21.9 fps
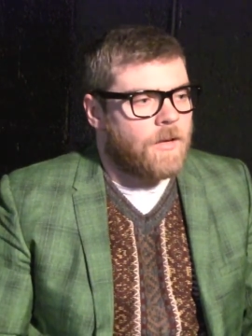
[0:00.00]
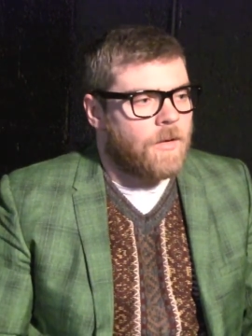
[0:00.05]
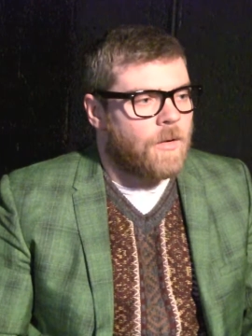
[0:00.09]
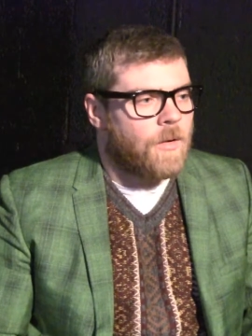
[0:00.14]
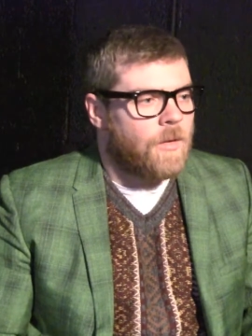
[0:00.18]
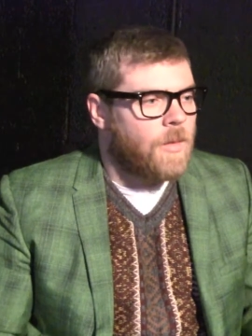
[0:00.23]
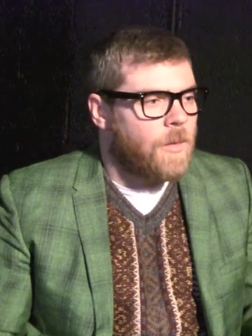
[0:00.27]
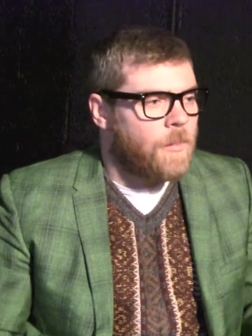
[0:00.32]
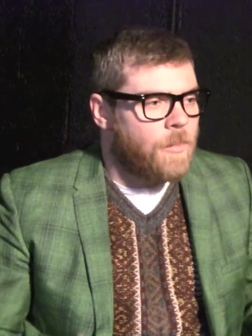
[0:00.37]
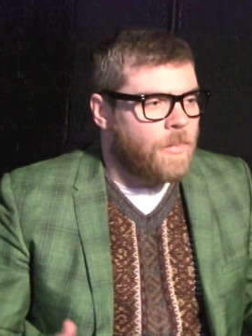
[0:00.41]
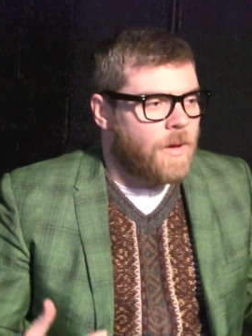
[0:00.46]

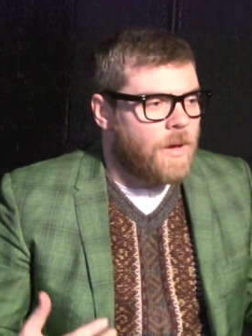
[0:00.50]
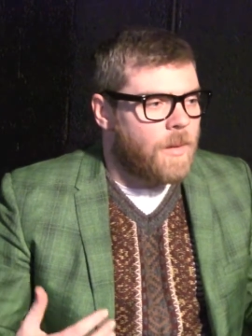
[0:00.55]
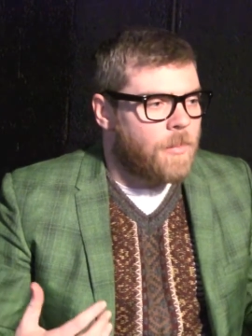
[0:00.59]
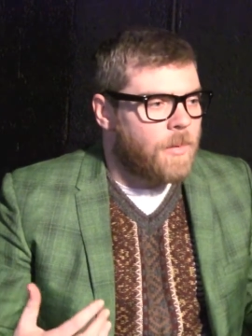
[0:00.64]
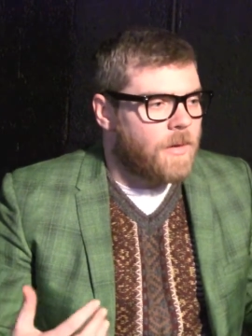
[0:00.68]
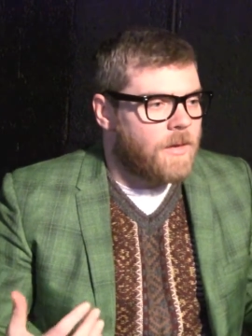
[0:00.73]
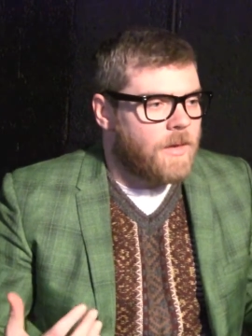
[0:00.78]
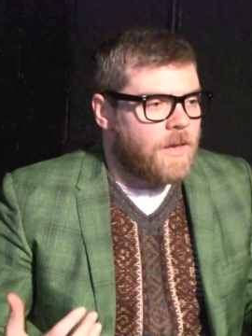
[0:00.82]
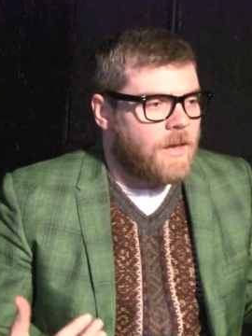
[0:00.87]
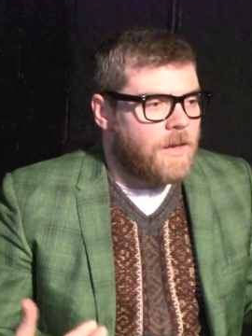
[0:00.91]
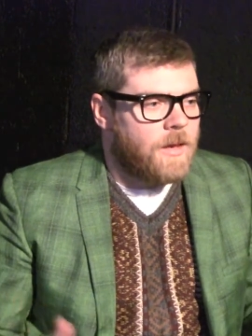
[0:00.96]
are the
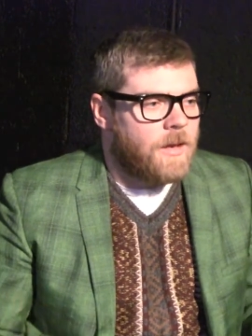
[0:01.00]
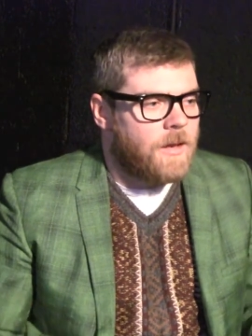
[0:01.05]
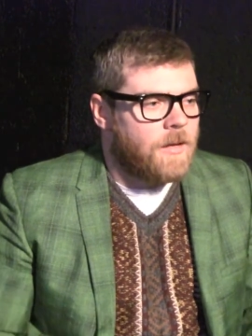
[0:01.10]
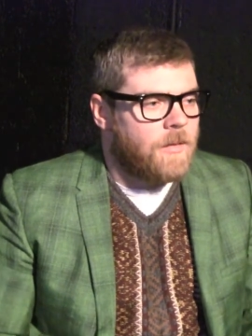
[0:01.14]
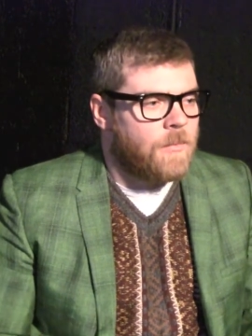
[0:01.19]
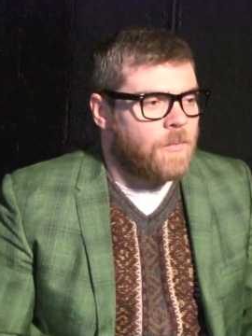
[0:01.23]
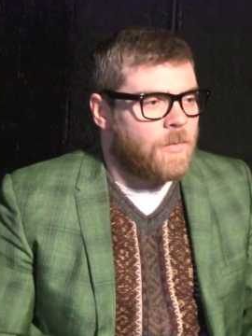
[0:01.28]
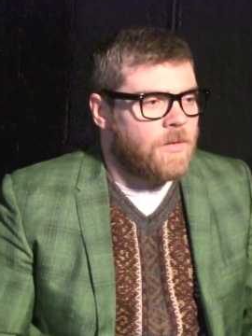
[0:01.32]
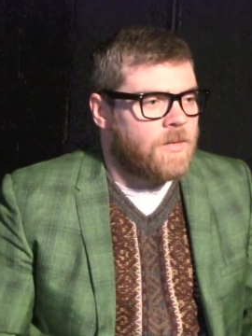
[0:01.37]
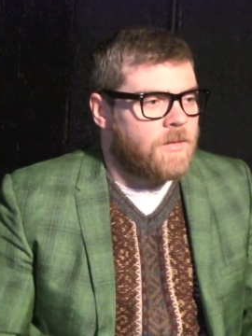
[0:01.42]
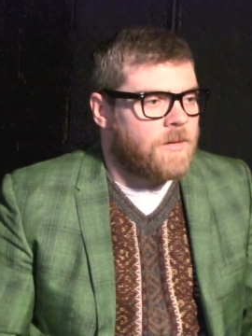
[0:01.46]
papa
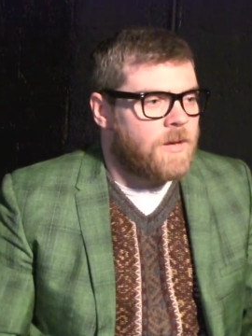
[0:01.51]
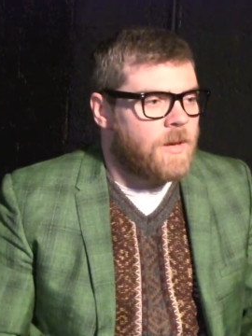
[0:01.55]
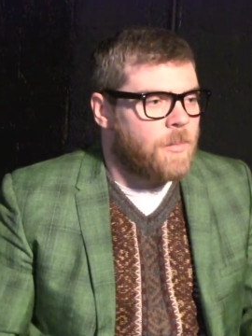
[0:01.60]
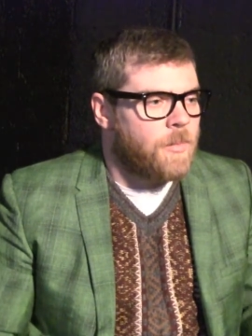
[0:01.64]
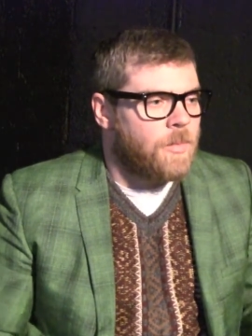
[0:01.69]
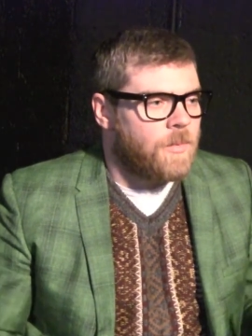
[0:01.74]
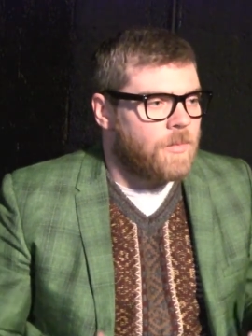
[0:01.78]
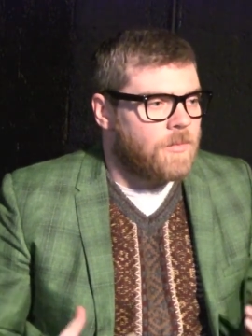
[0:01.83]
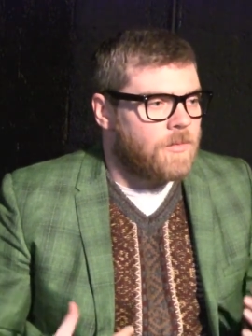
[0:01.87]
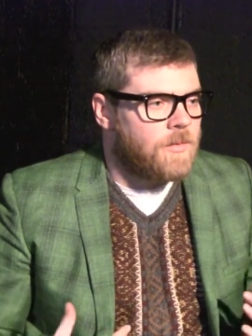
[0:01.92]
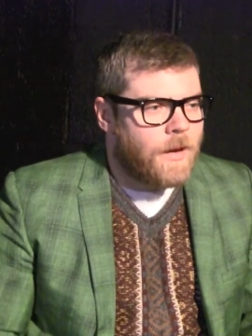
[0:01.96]
kitten with
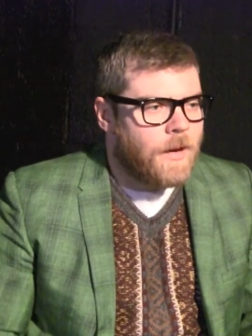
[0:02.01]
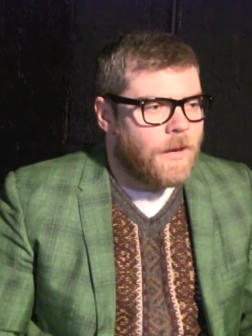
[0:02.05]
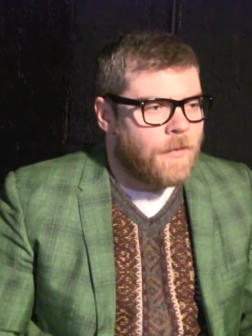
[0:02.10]
nipples.